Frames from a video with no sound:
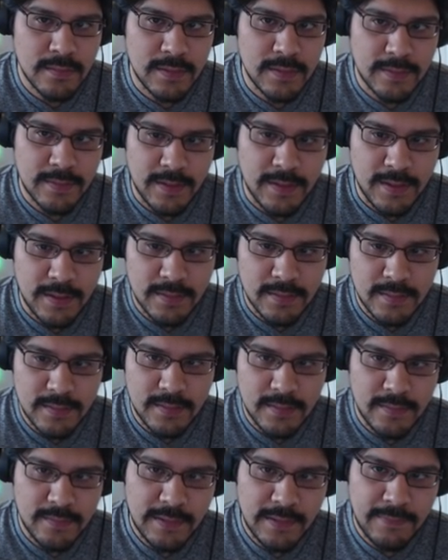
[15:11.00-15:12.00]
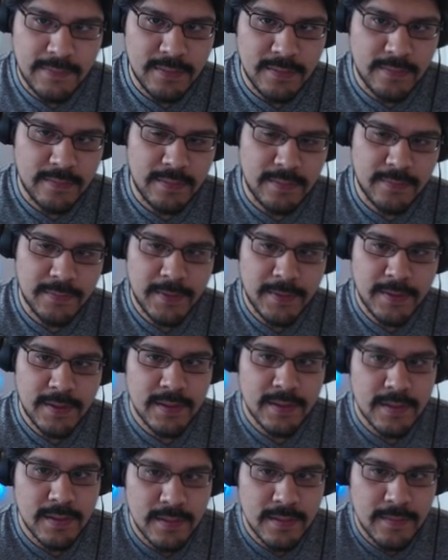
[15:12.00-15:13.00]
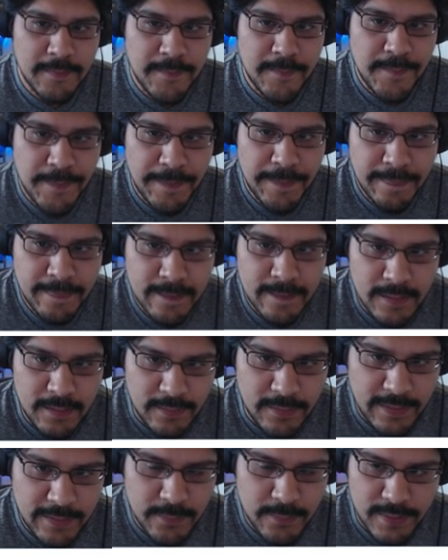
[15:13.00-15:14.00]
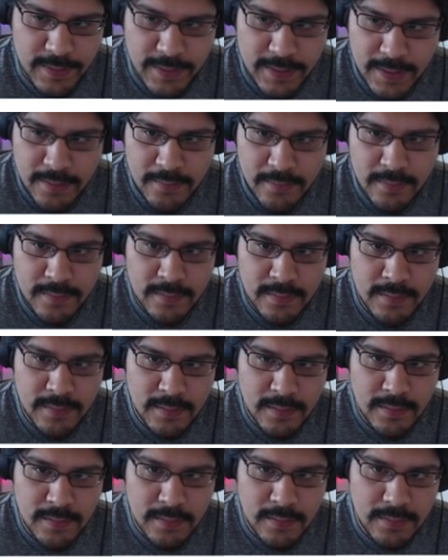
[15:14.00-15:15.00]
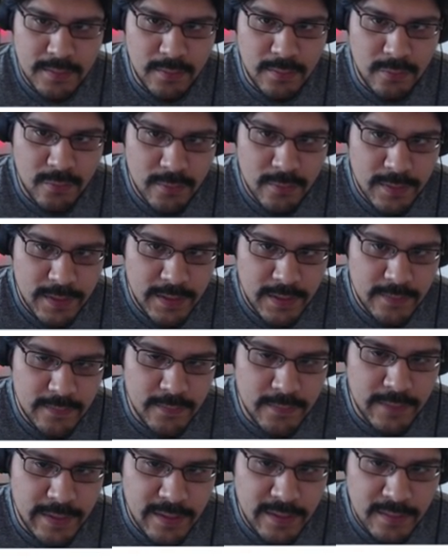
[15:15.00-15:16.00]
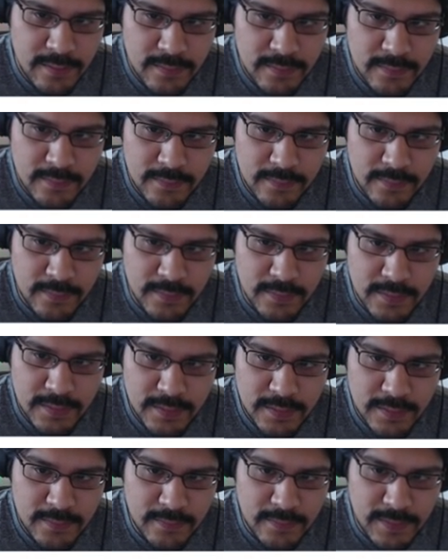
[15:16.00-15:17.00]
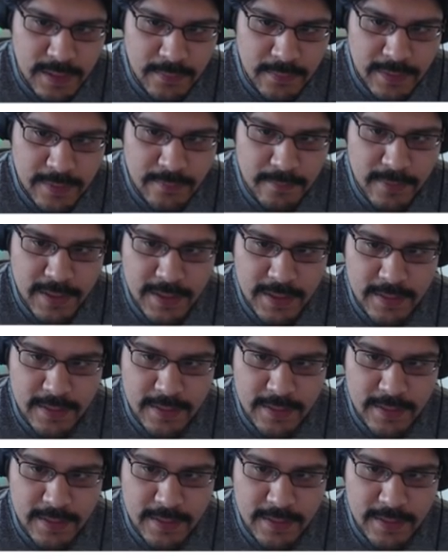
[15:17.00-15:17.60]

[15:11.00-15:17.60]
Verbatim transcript: like that, and save it in the same spot. It'll export it out. No warnings, no errors, it's all good. So now we can bring